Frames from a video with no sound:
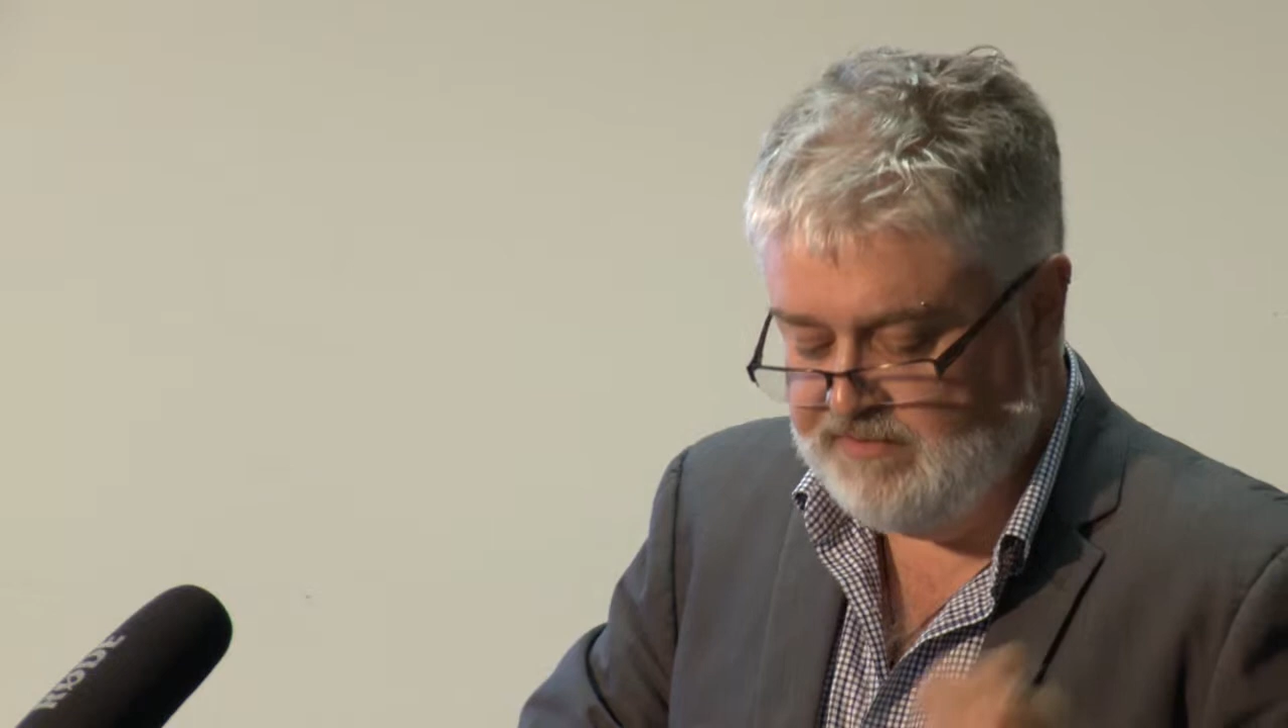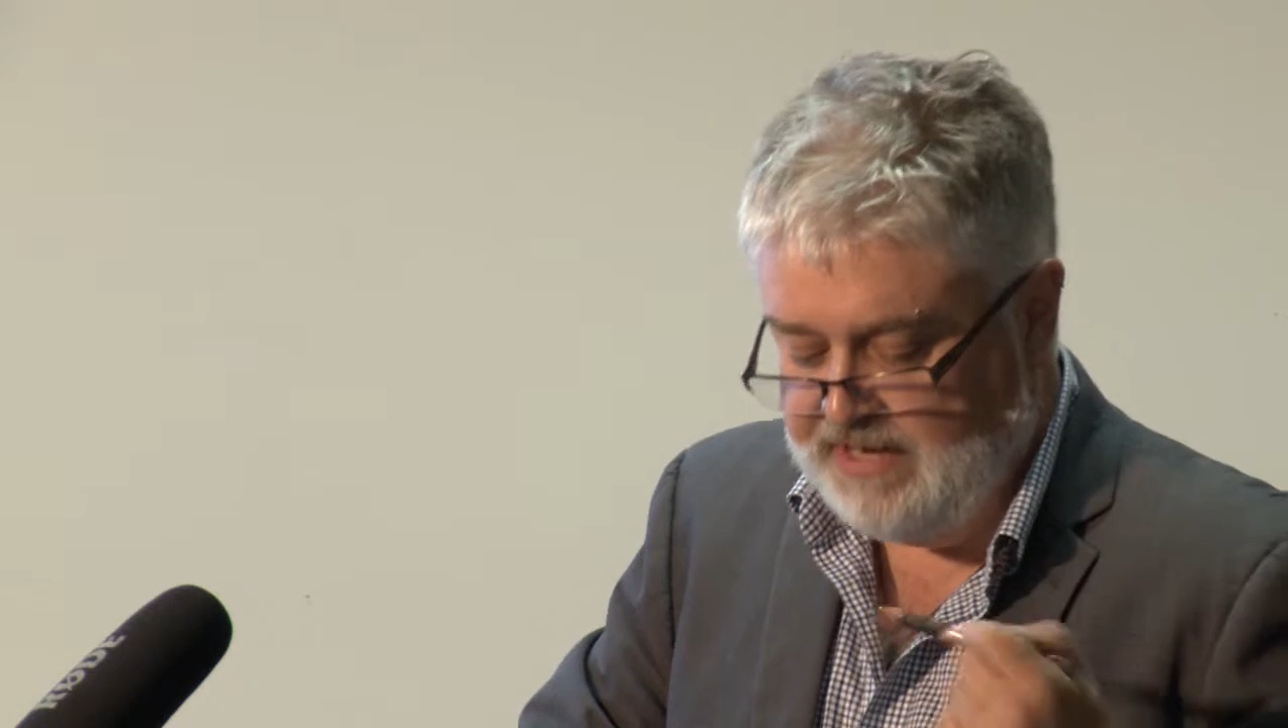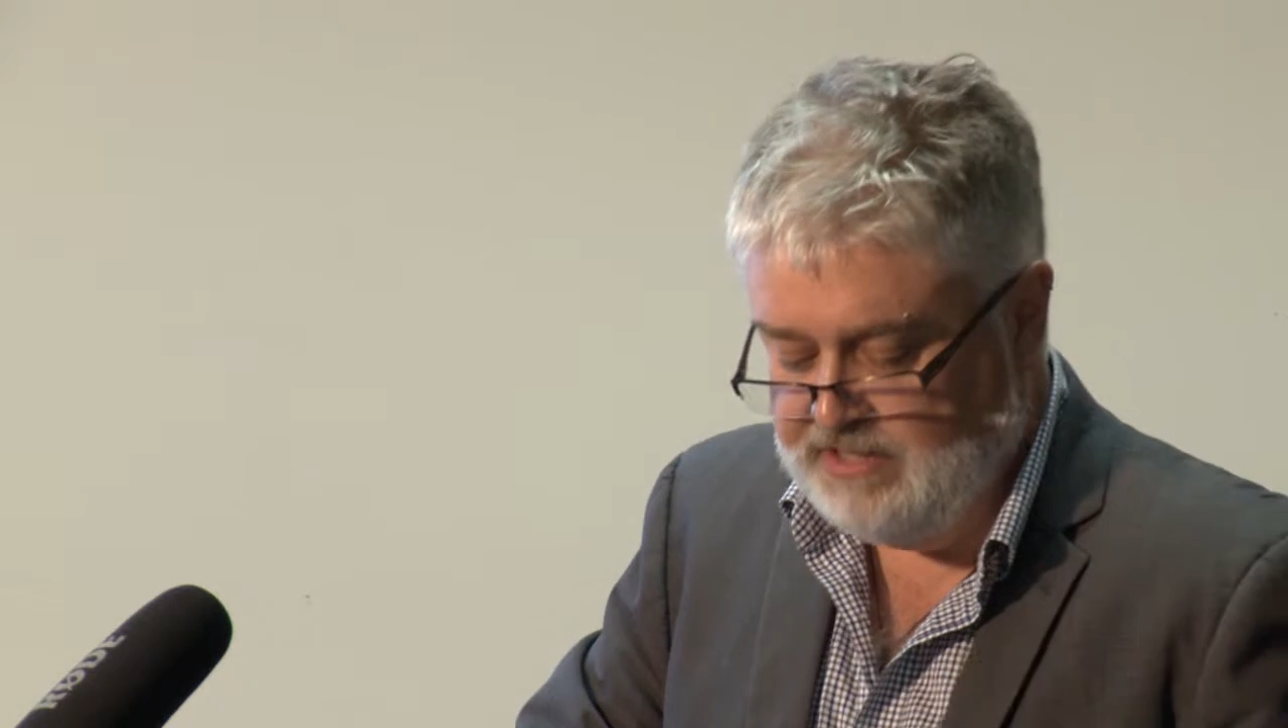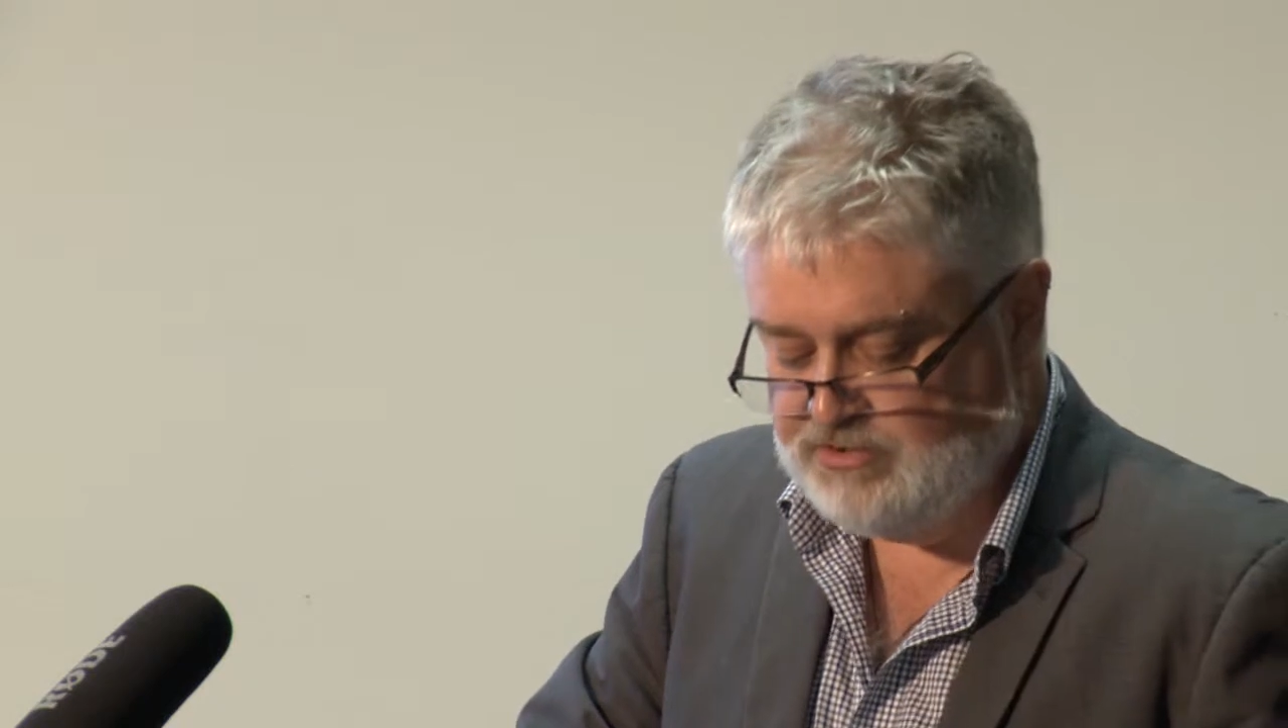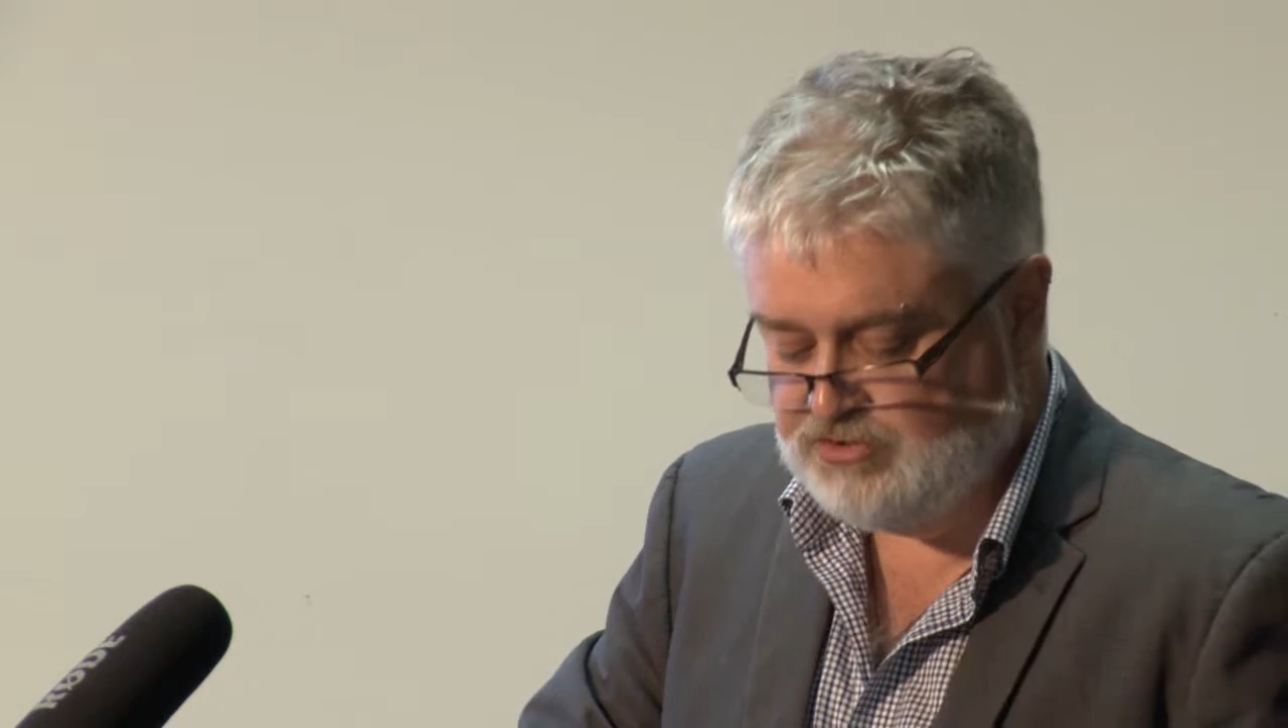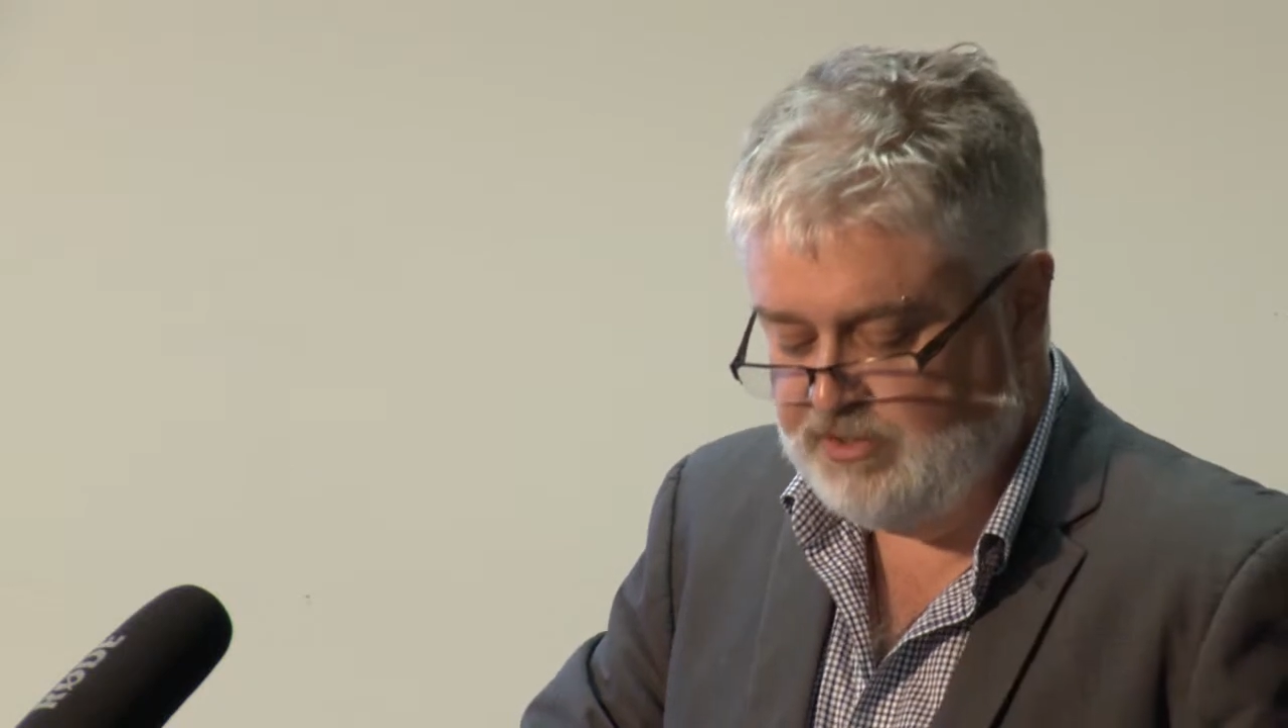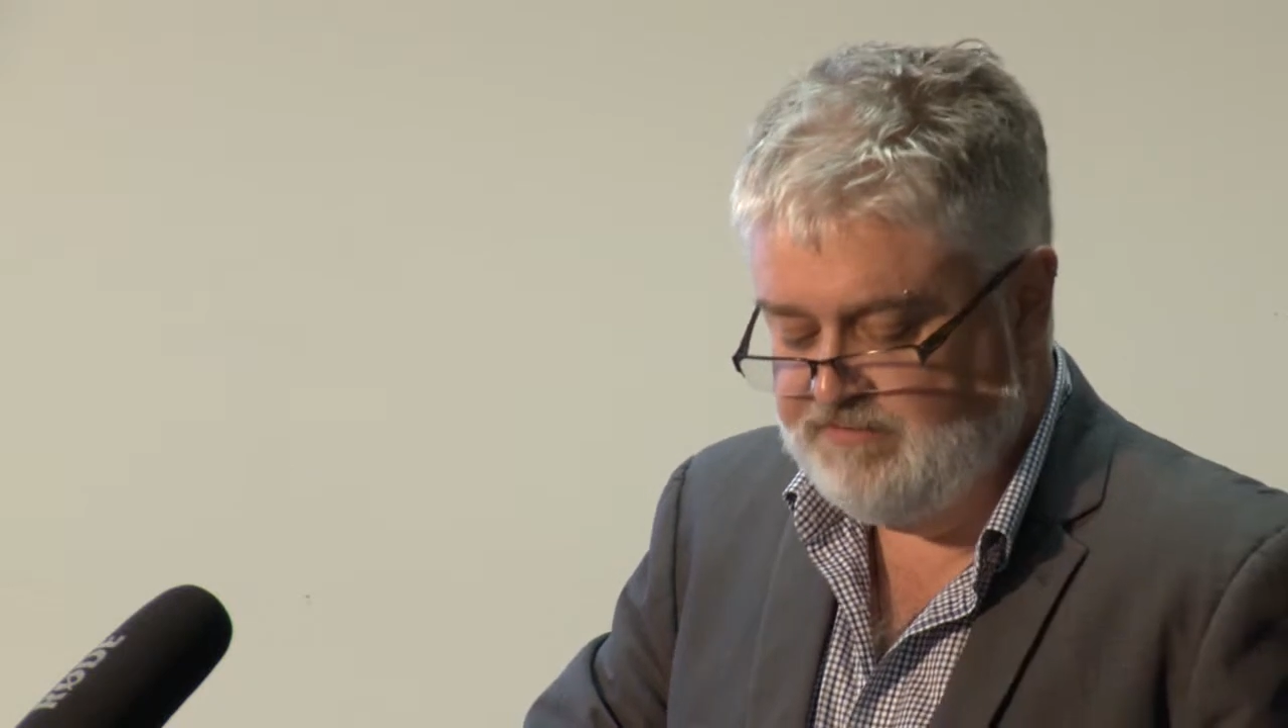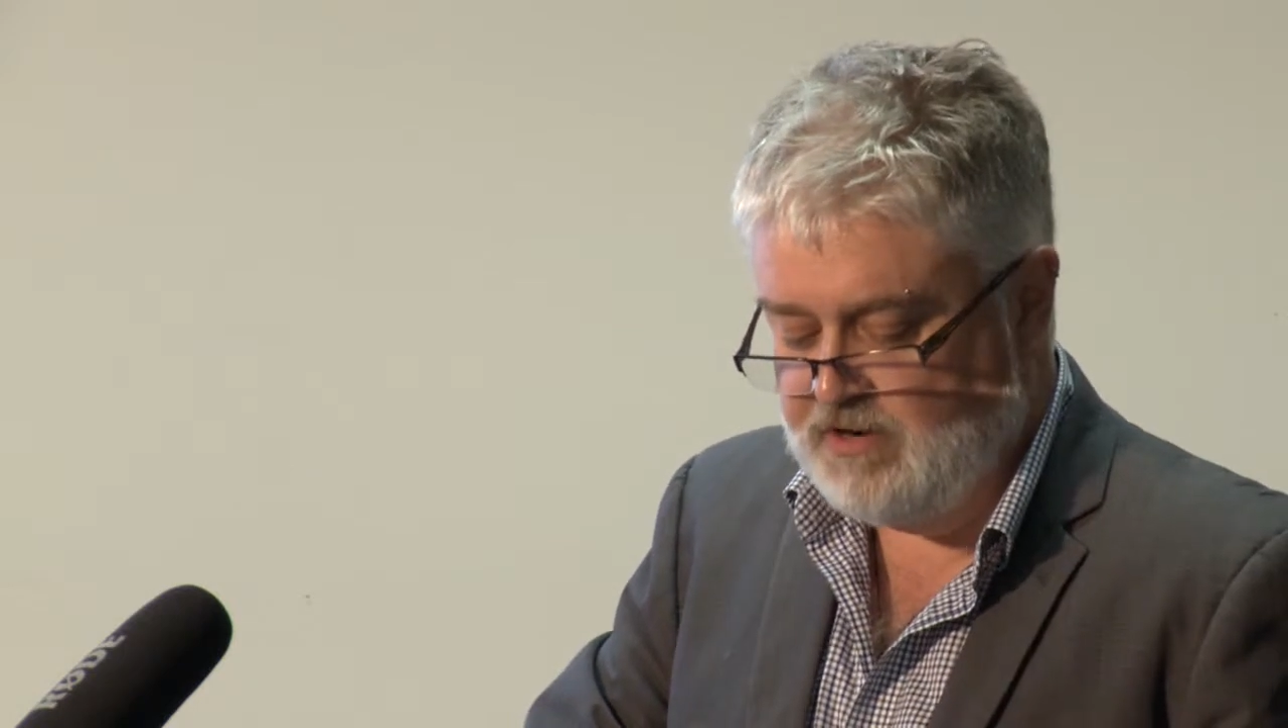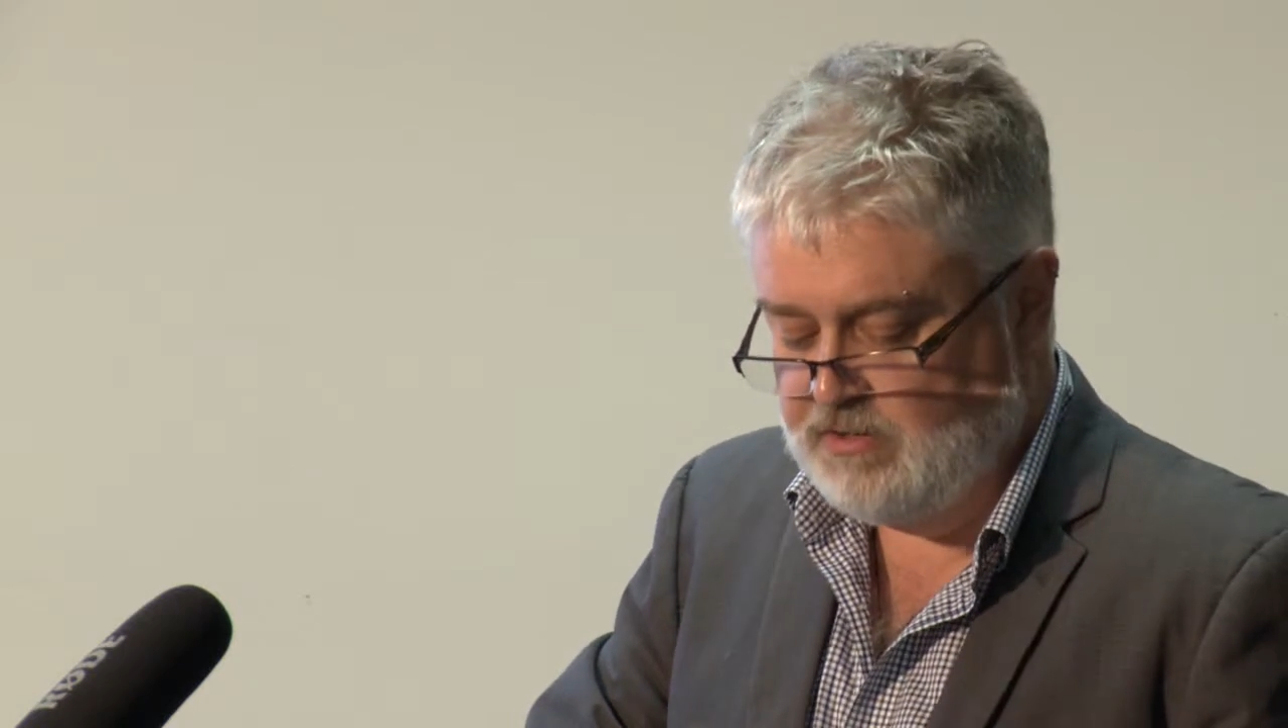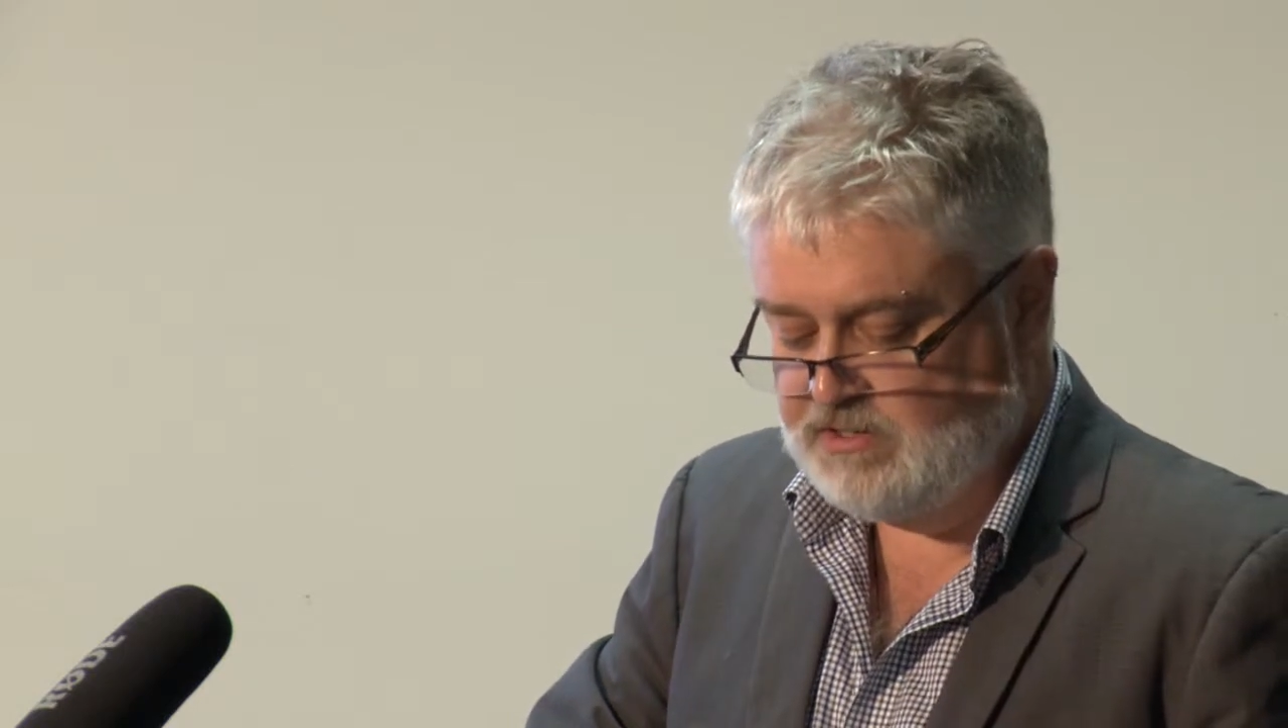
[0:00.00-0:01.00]

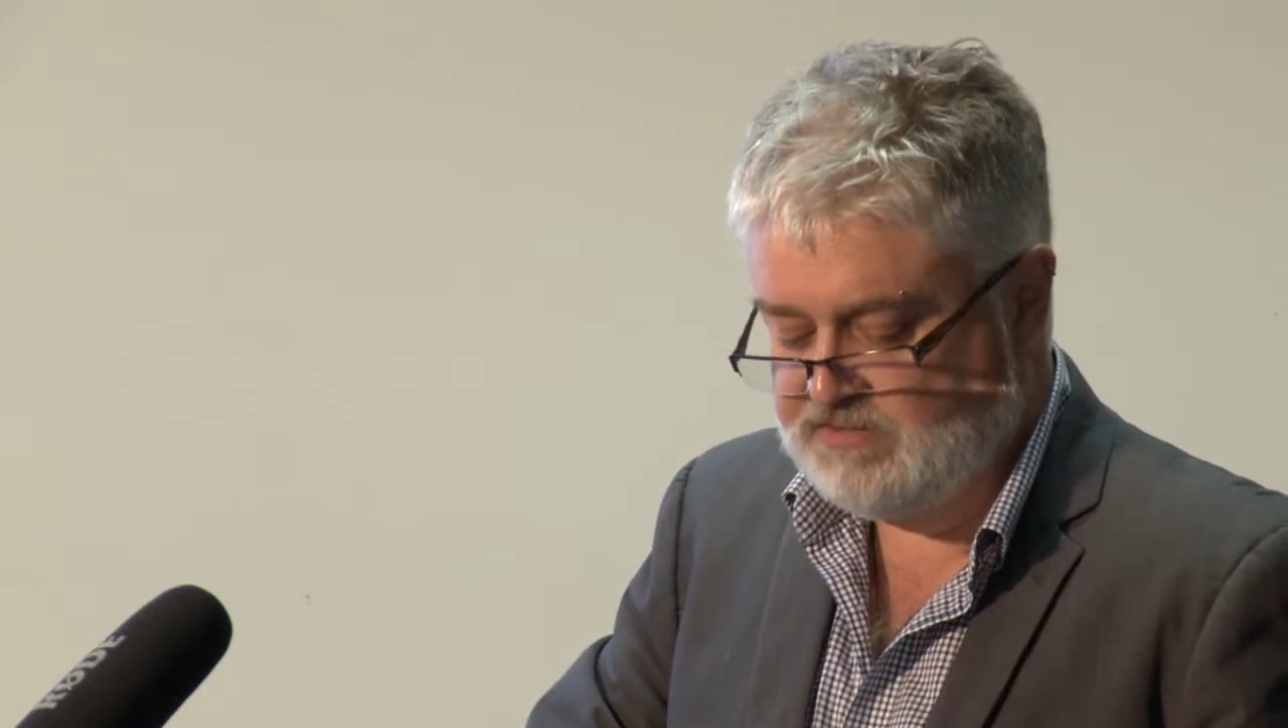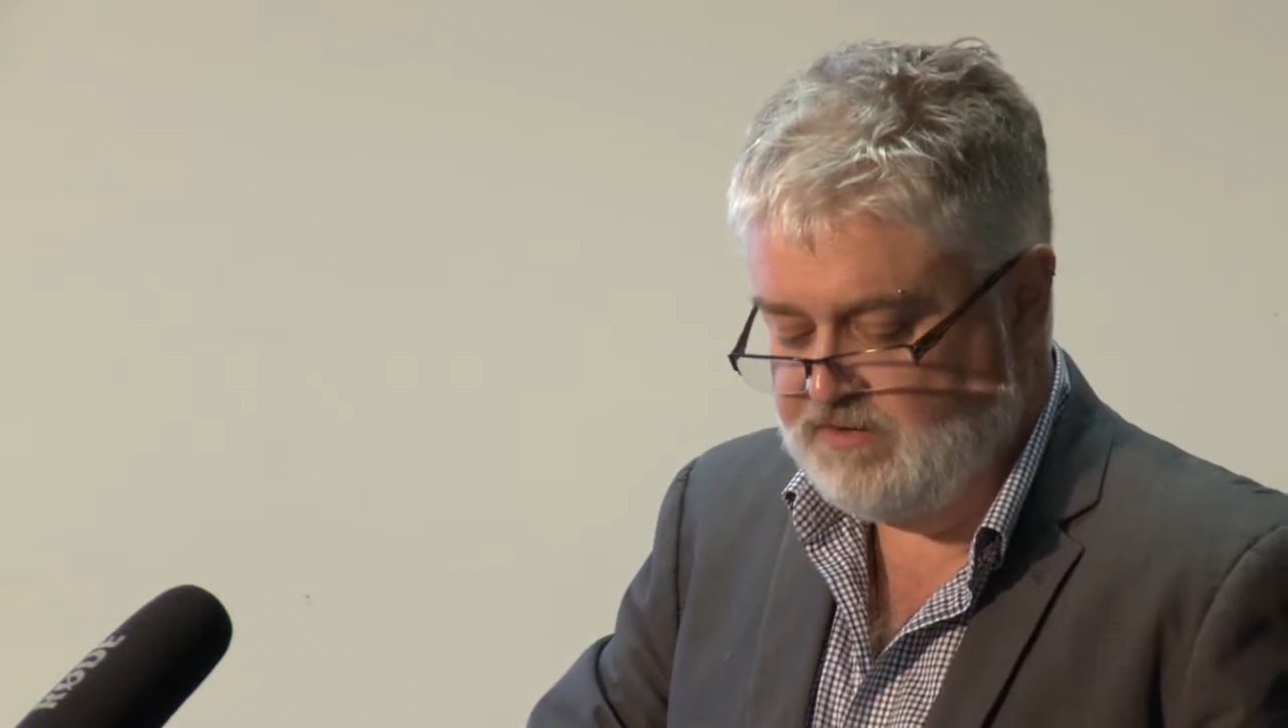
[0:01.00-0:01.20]
industry-focused